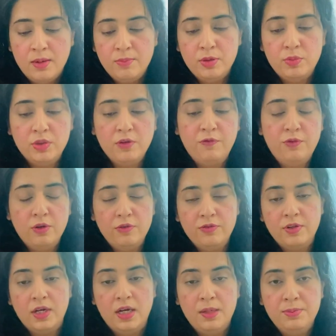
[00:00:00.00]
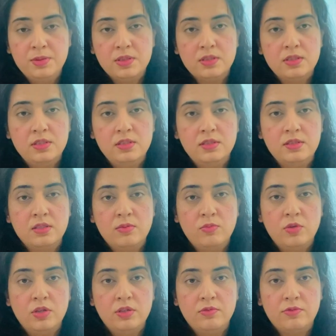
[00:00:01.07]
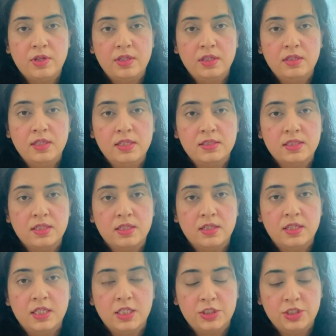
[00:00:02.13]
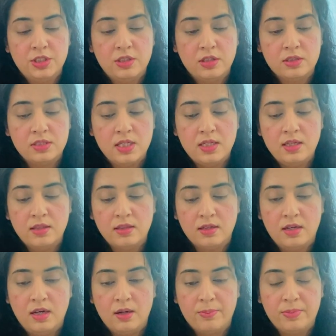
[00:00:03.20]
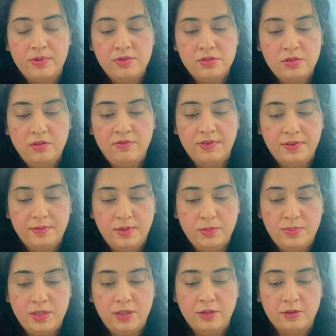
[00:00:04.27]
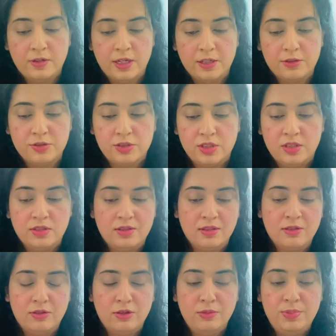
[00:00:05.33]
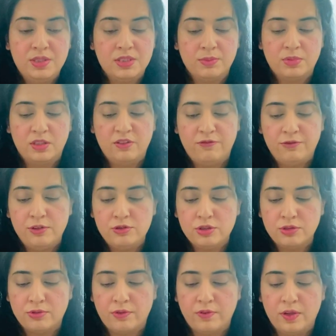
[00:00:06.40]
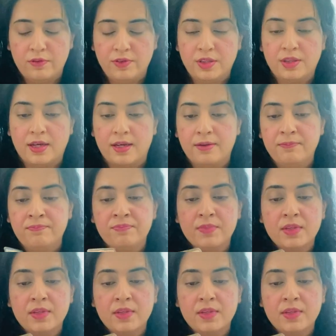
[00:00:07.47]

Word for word: But with the Four of Cups, this is someone recognizing a connection and not taking the cup. This could very well be your energy. There could be some confusion revolving that.